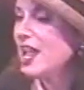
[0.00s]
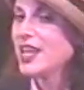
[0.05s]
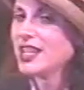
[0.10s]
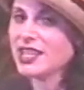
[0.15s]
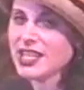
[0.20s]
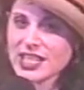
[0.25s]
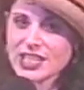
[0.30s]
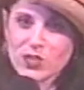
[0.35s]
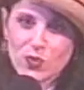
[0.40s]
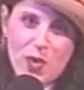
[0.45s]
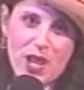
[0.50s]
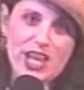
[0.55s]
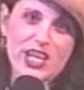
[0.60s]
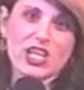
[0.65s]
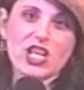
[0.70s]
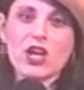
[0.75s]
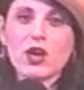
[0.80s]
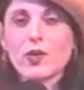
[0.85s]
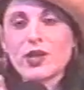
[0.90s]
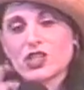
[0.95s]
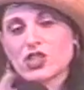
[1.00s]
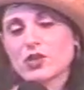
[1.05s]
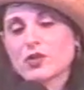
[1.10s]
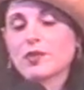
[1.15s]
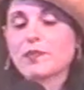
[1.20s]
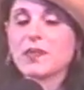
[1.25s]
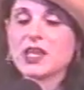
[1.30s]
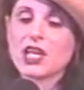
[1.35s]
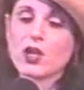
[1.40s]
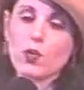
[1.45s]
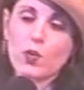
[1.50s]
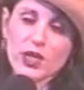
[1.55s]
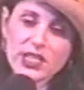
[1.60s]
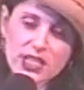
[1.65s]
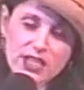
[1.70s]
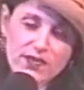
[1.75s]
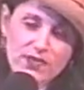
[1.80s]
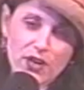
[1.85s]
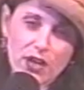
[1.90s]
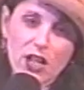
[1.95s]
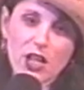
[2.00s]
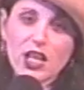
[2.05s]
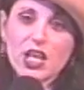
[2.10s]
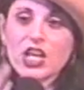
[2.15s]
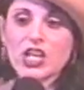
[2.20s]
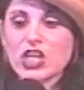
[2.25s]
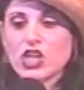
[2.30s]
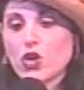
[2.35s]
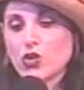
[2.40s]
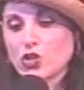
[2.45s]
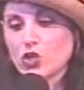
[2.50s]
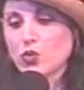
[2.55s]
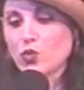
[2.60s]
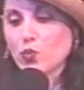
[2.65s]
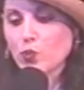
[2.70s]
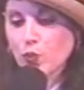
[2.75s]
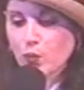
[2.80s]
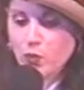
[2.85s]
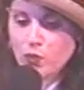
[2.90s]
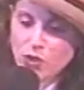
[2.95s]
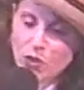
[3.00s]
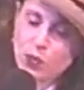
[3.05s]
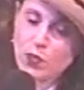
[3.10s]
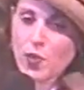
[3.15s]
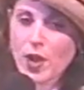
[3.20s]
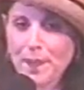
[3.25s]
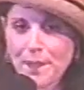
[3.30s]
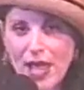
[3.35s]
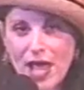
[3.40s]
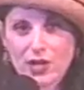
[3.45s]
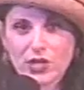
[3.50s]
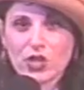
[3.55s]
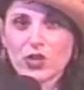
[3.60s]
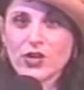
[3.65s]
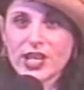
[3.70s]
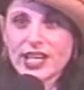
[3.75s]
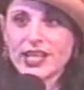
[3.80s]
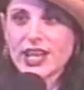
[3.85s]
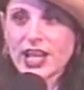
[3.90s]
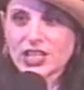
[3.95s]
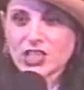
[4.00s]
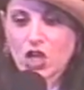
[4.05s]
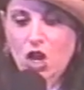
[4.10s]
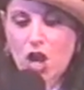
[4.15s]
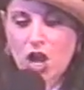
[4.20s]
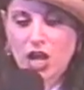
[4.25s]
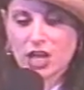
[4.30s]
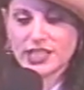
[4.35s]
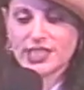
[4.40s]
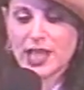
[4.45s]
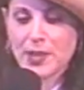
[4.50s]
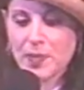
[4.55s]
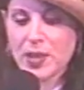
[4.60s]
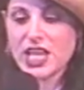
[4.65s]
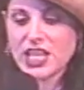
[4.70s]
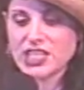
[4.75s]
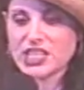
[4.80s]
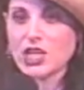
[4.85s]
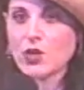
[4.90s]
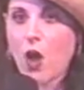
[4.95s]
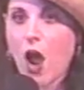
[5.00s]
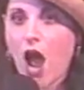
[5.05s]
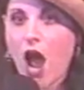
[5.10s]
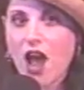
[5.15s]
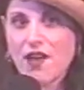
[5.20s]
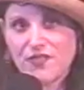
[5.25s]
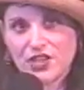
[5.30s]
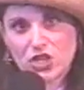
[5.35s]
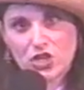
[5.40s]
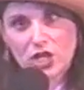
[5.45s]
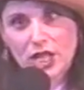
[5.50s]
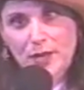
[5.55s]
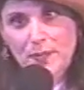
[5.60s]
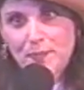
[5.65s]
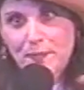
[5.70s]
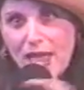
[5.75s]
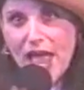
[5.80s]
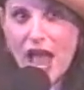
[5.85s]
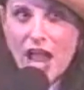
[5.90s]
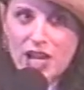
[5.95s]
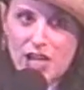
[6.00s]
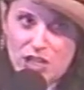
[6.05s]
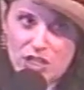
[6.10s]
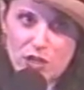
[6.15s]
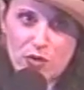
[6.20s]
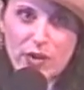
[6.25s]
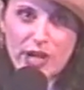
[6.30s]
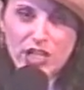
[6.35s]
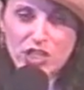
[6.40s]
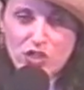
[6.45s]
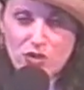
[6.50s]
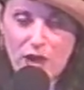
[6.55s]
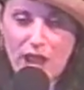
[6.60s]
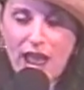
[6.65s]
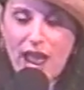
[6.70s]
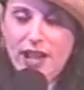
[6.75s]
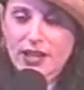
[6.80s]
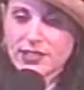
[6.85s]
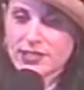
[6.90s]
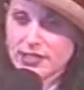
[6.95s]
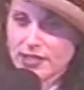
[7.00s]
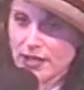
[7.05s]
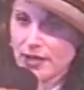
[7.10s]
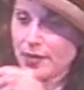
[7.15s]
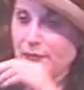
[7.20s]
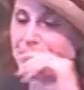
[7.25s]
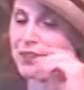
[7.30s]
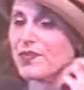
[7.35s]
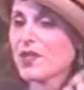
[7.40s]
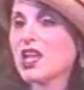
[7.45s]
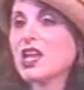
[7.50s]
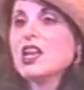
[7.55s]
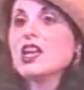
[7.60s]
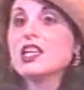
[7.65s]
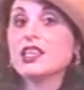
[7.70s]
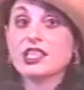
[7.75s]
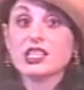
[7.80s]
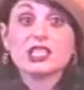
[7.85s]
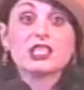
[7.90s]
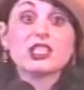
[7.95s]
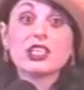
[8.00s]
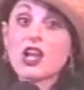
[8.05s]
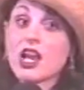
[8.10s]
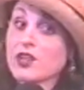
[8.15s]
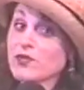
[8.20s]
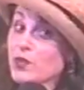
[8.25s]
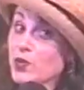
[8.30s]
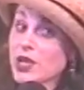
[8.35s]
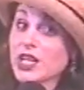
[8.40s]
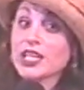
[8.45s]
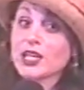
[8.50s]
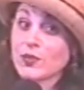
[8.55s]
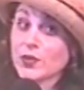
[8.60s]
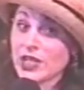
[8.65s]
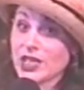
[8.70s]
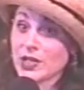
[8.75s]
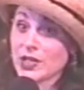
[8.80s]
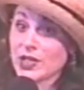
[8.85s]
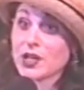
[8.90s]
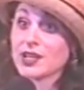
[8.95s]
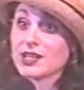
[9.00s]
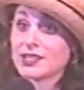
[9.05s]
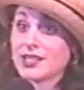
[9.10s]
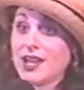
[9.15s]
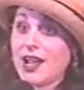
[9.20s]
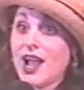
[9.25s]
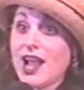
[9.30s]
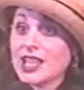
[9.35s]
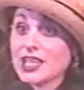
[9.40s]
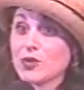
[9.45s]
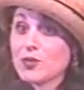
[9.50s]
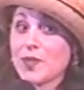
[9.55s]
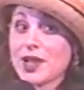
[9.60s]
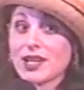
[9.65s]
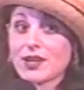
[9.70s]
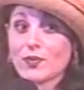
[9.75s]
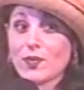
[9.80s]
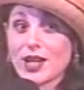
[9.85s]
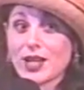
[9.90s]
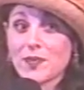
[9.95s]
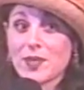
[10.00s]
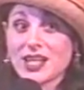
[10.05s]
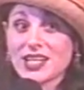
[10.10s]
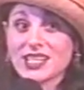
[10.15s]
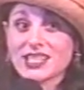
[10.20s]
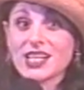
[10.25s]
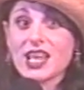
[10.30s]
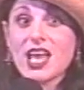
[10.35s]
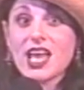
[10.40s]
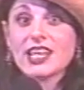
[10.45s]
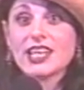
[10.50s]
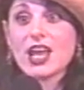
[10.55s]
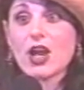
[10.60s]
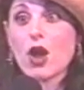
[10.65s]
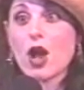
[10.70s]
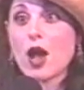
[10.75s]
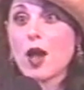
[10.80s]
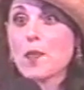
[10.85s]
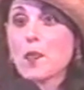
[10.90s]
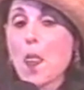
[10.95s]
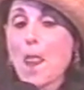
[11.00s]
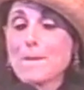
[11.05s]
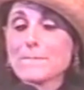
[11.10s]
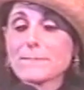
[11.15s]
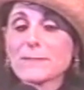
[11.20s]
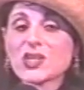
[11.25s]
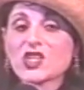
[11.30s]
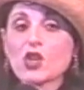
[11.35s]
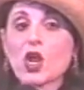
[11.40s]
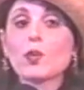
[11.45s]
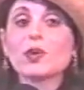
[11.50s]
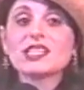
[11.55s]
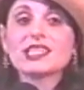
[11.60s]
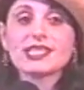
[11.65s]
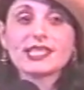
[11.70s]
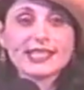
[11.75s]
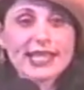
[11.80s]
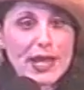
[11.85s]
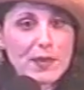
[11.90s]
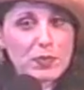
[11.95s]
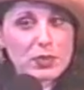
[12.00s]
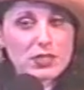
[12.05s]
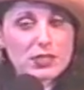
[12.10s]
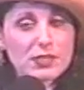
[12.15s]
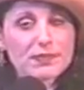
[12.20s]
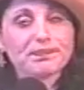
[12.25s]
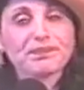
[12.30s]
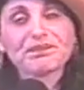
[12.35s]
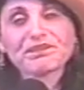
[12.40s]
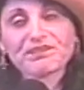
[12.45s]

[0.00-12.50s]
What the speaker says: and this way as you're being wistful you whip out your index cards, they piss you off, and you're back on the right track. So it really works. I highly recommend this. Now so I went to Staples,